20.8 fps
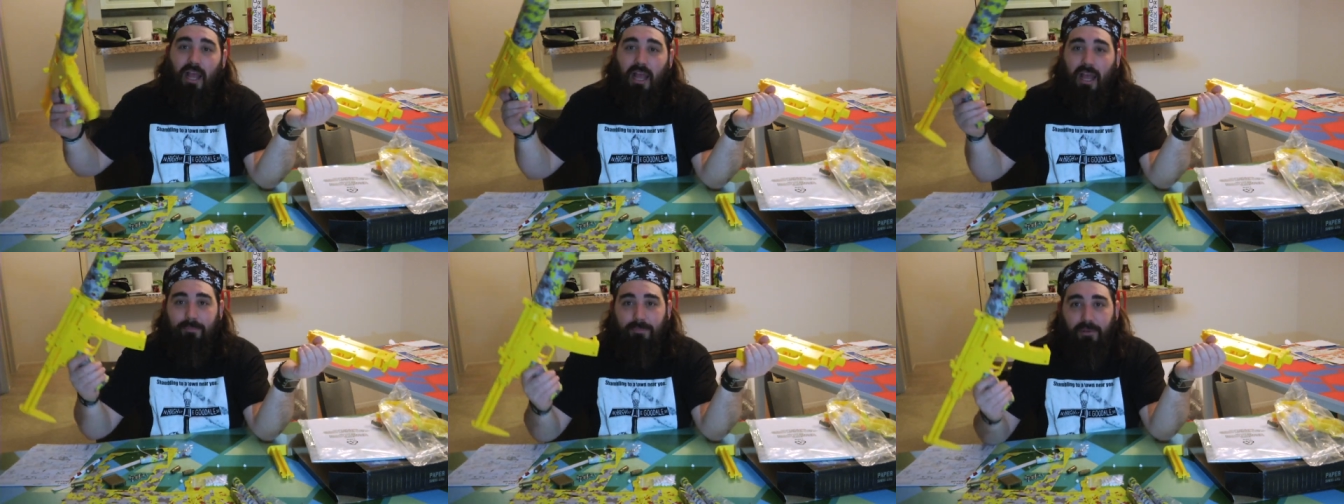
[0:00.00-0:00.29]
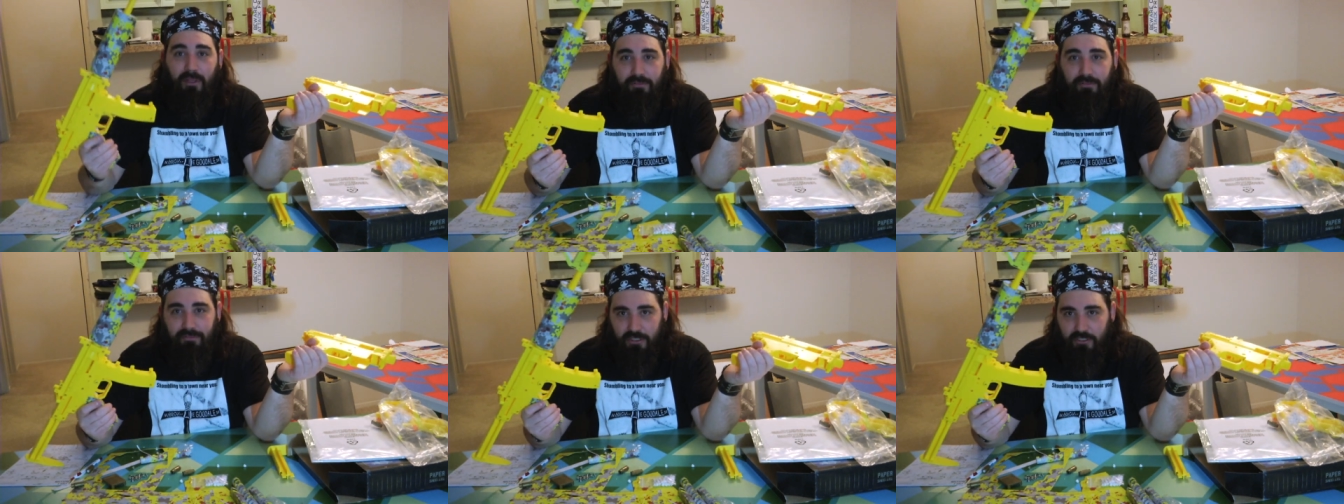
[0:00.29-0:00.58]
I
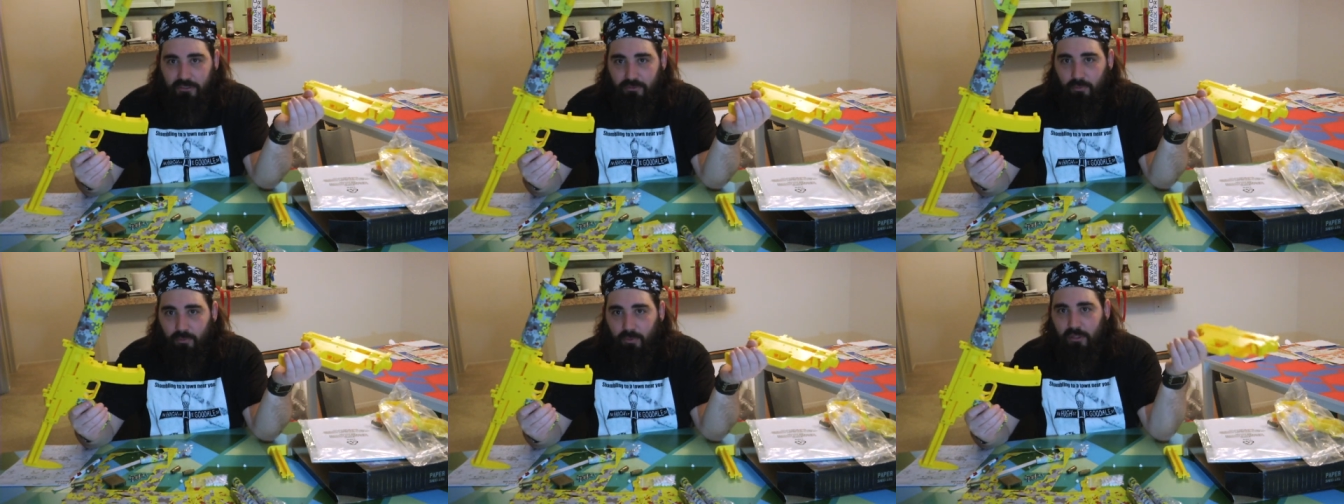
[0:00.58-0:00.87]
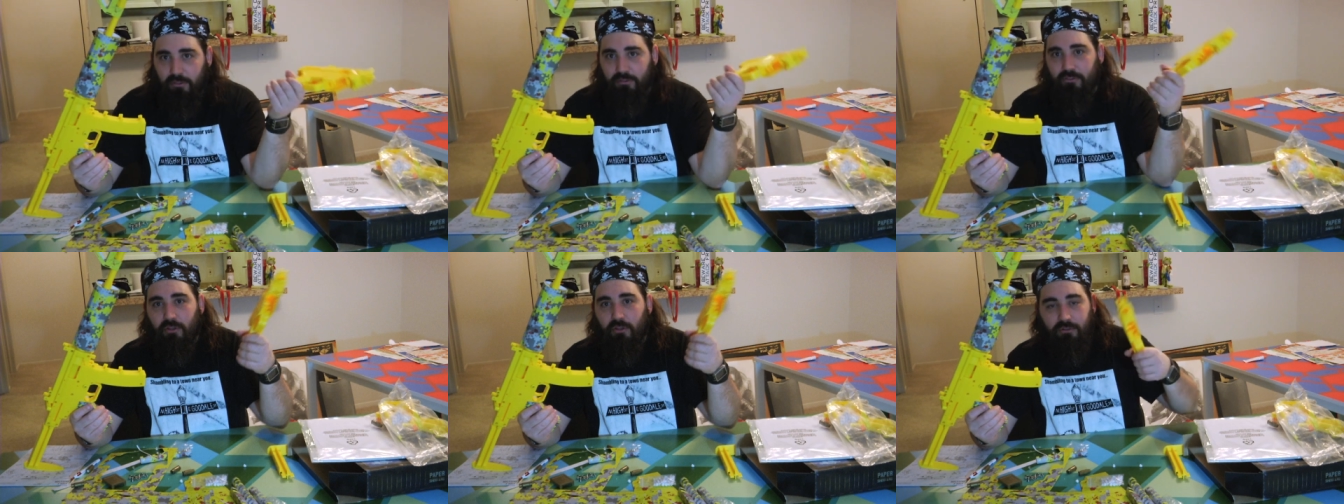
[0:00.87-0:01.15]
built this
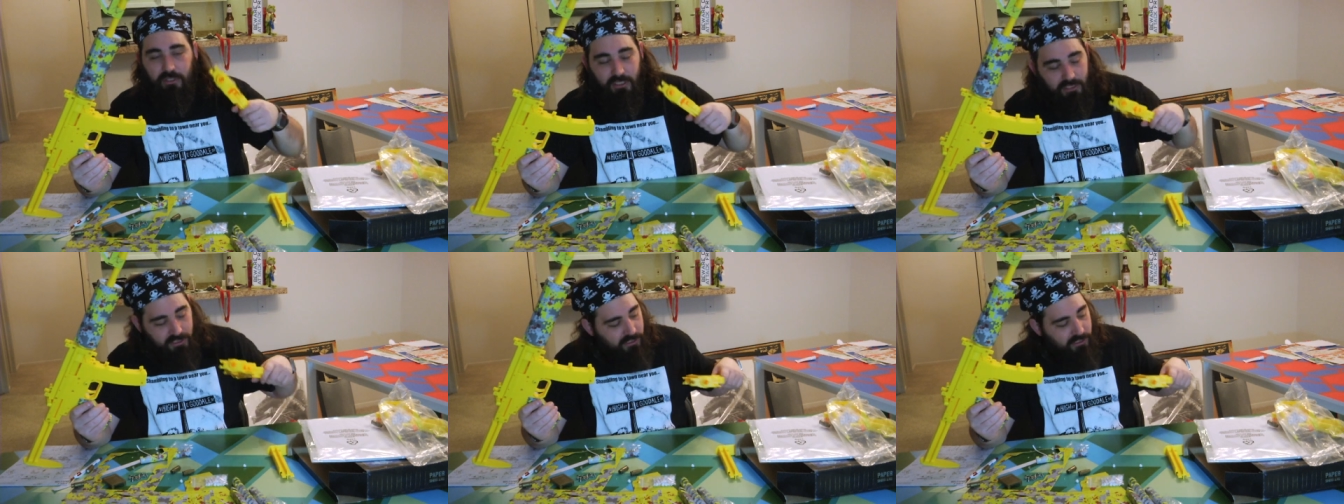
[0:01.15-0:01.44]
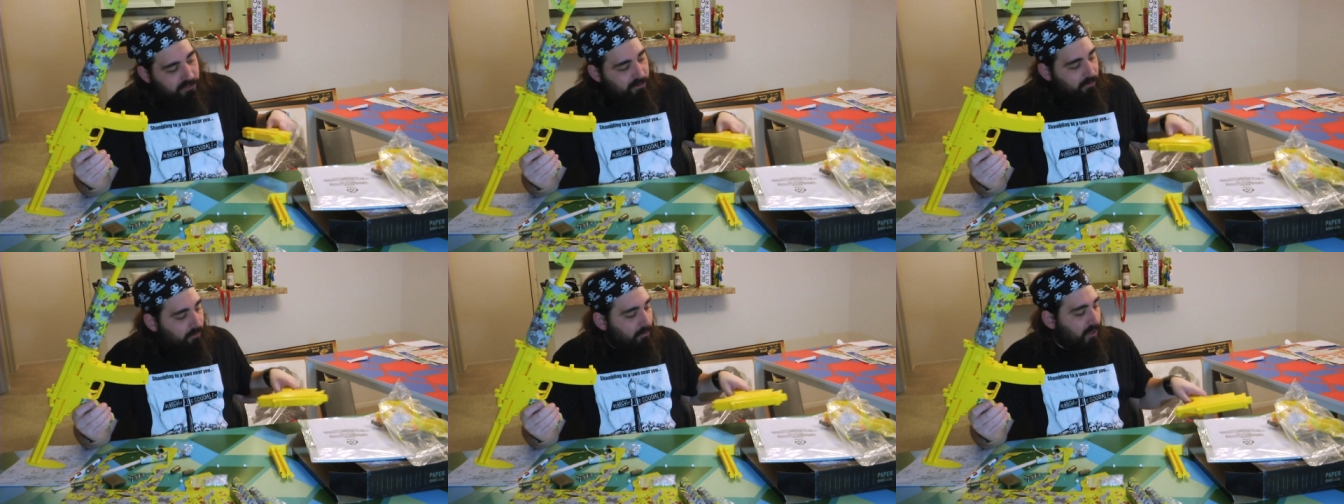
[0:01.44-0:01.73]
one. So this
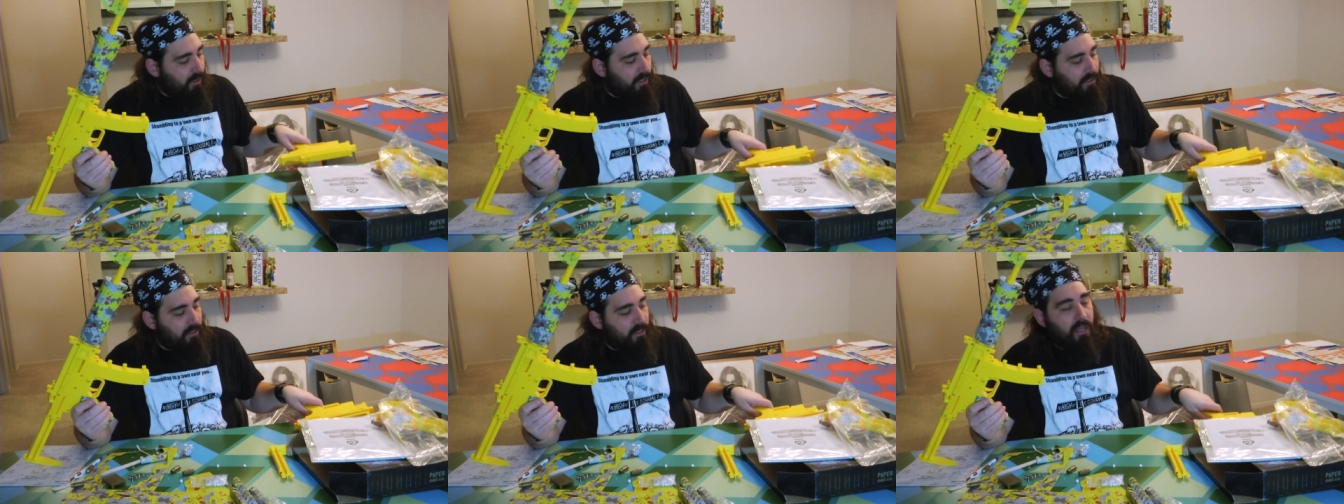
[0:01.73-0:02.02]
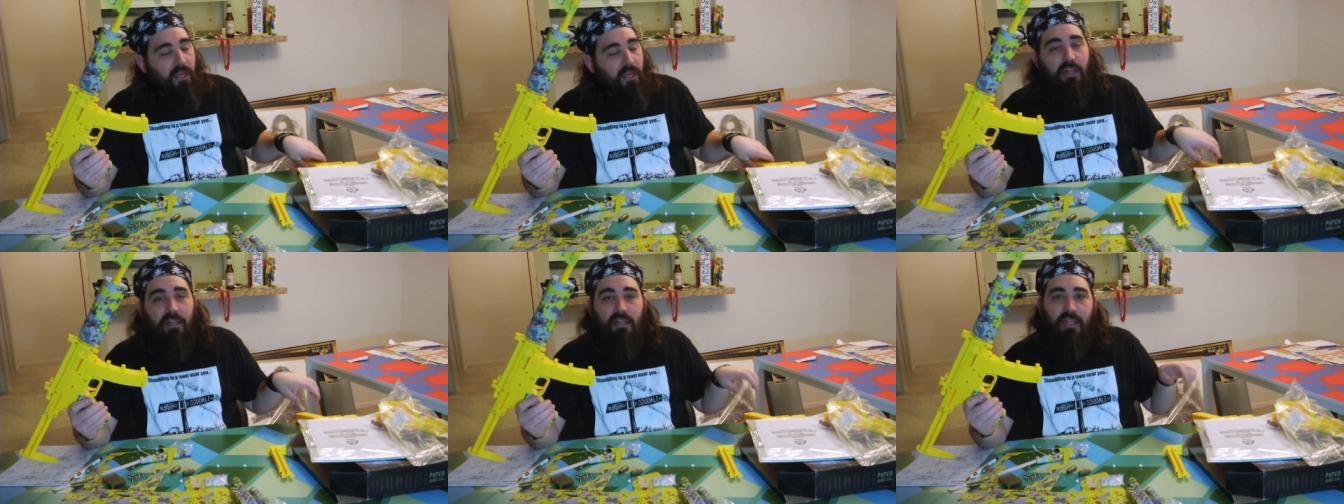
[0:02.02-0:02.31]
is the one
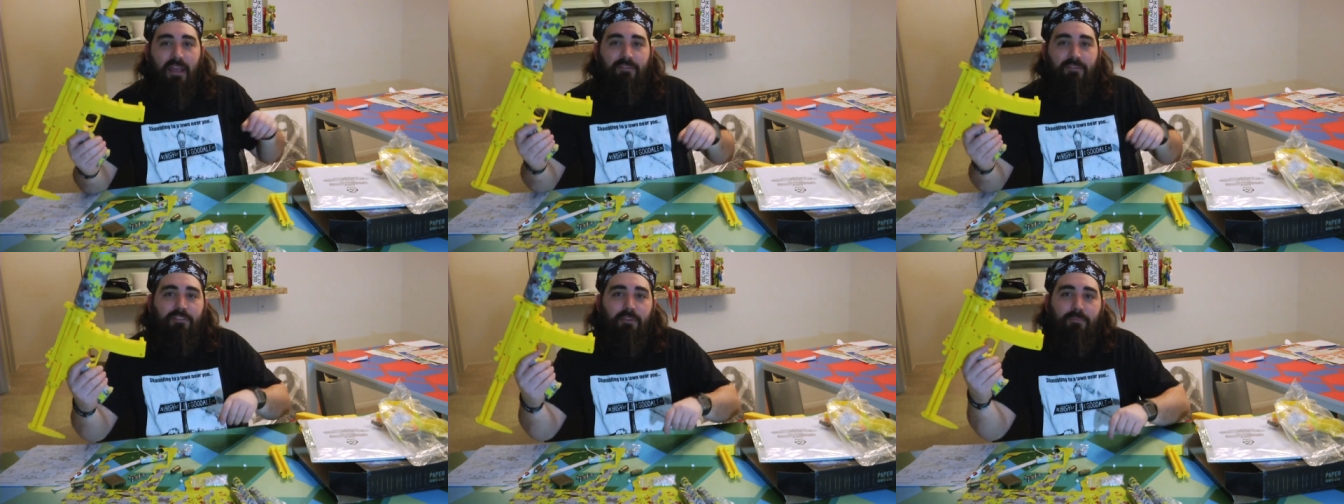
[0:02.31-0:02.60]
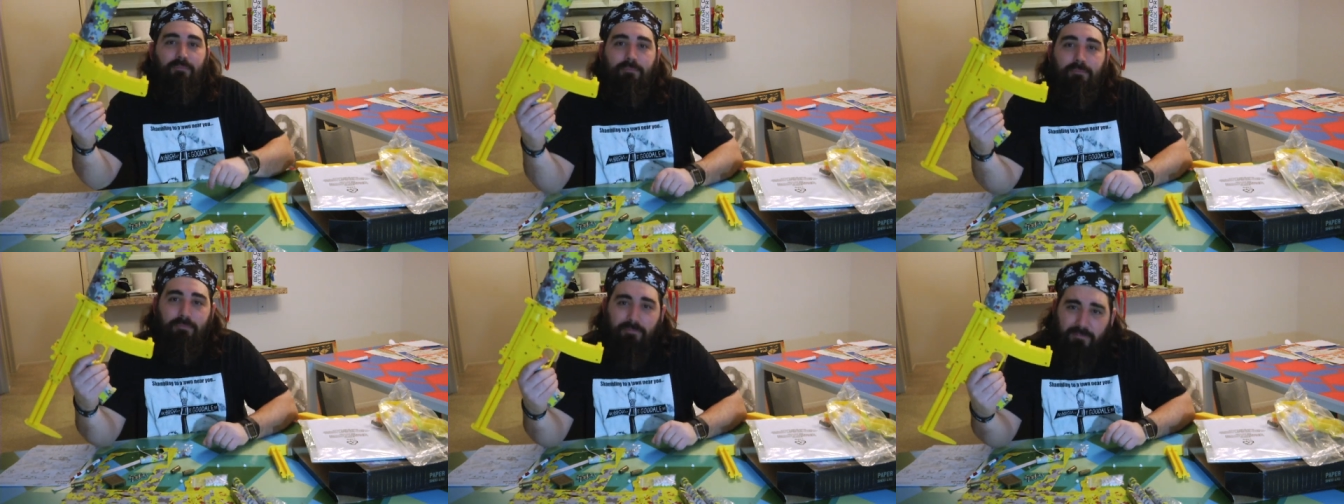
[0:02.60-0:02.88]
that I have
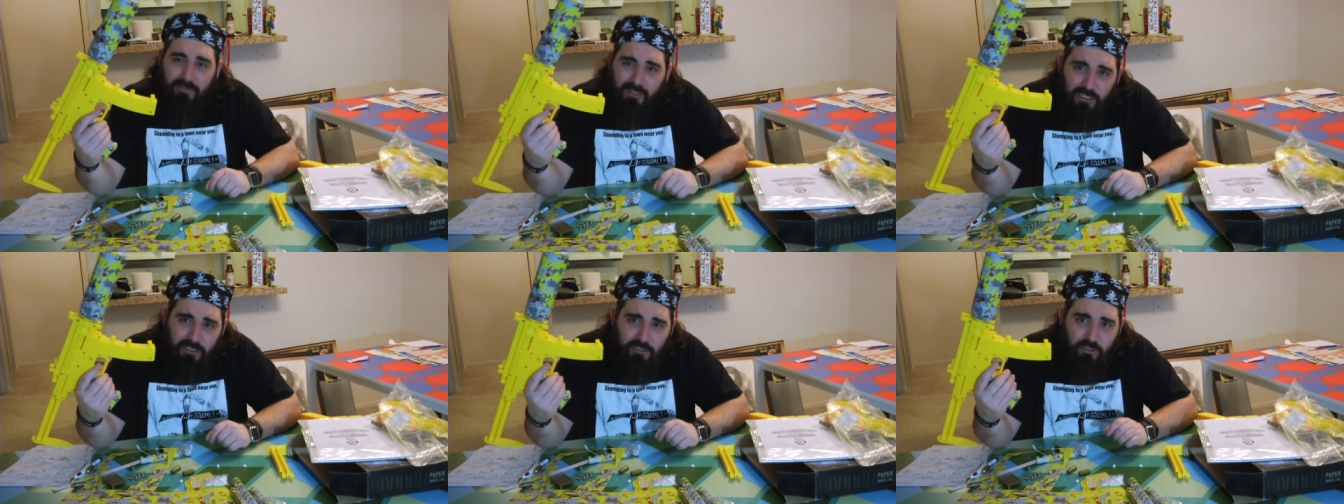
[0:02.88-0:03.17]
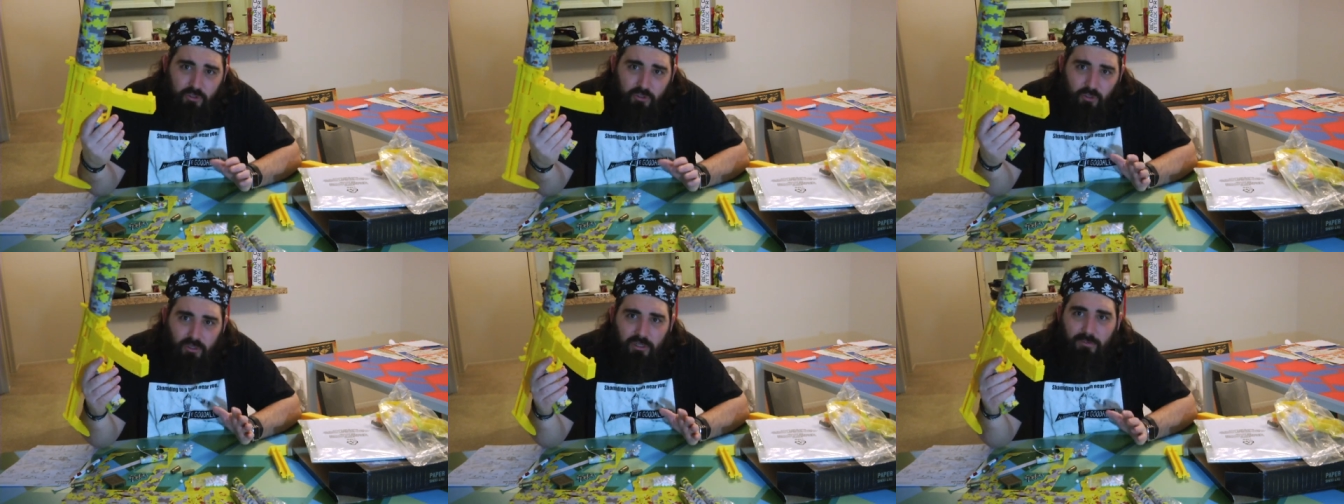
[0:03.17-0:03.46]
to
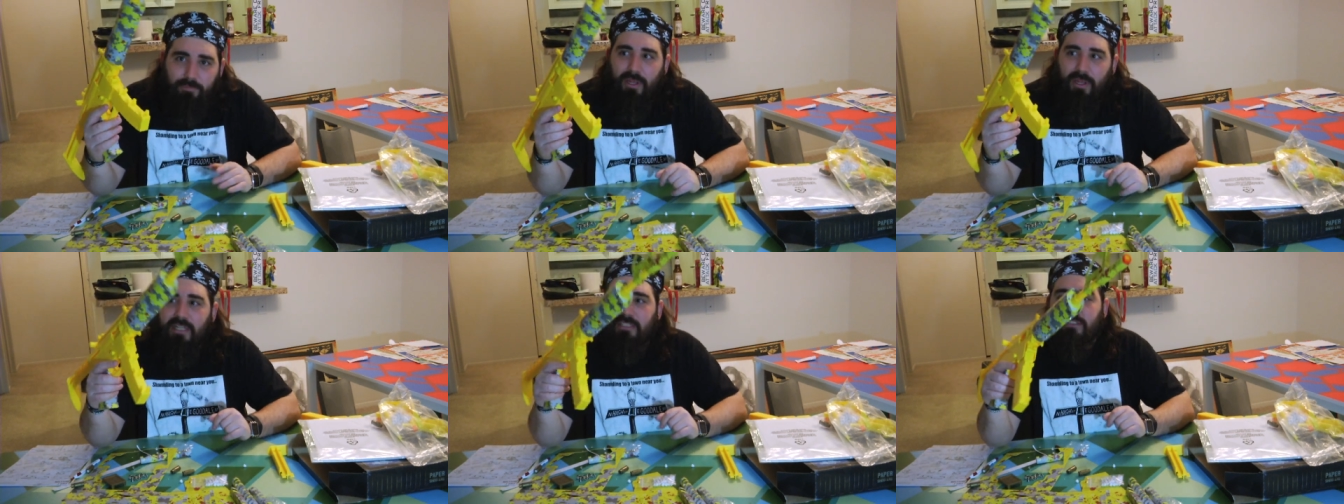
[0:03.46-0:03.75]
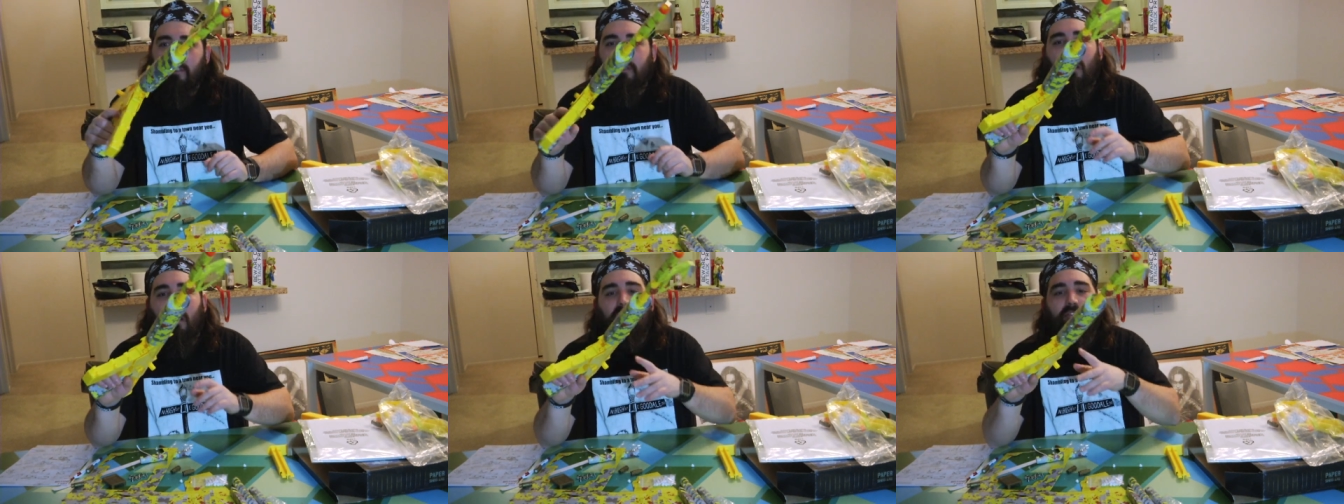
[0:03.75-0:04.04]
sort of
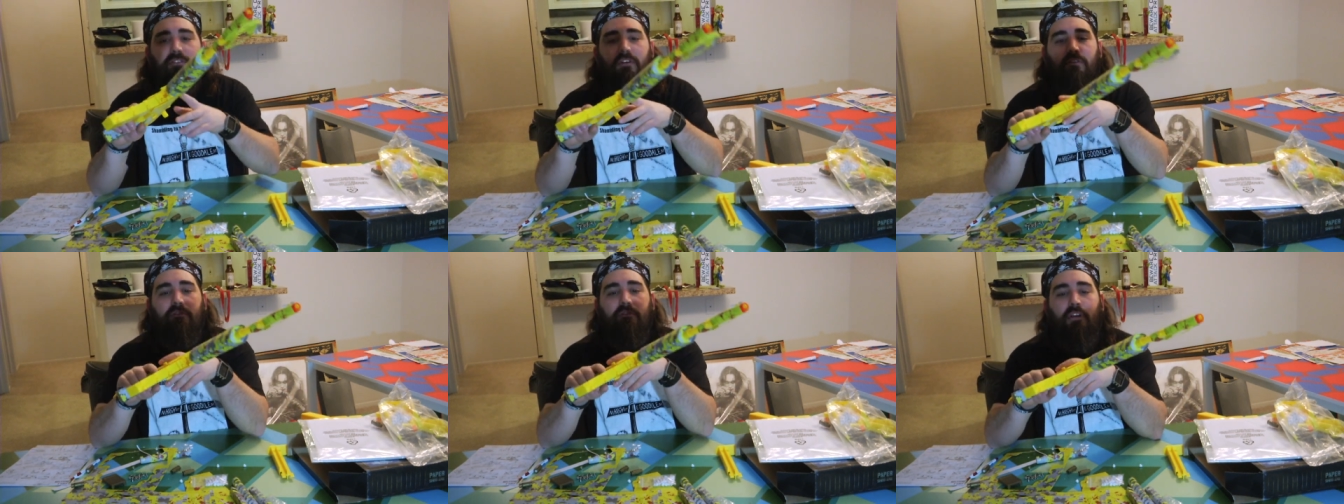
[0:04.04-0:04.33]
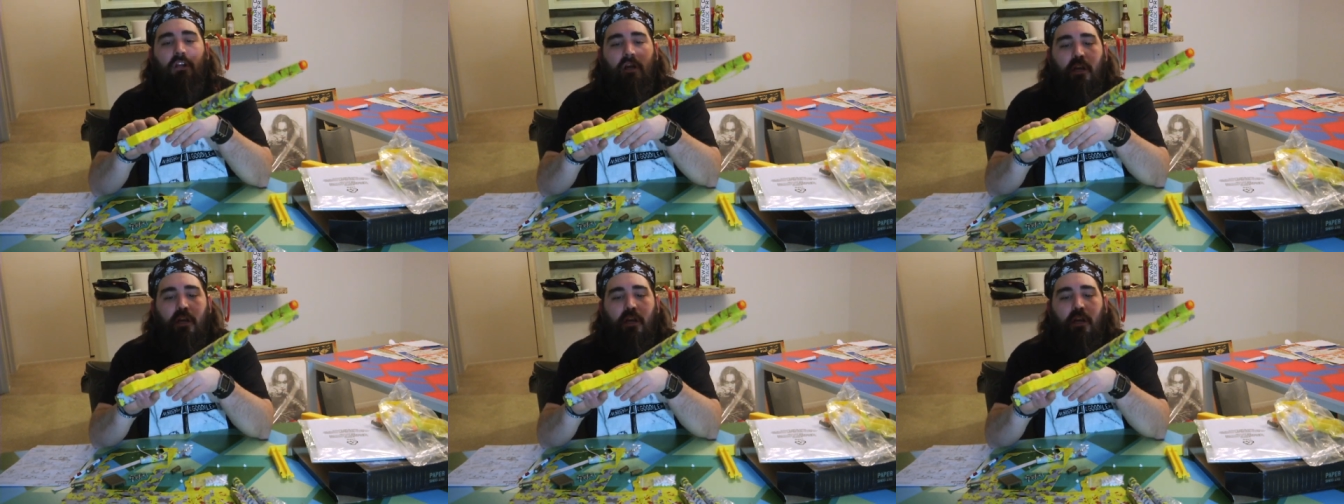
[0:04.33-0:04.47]
base it off of.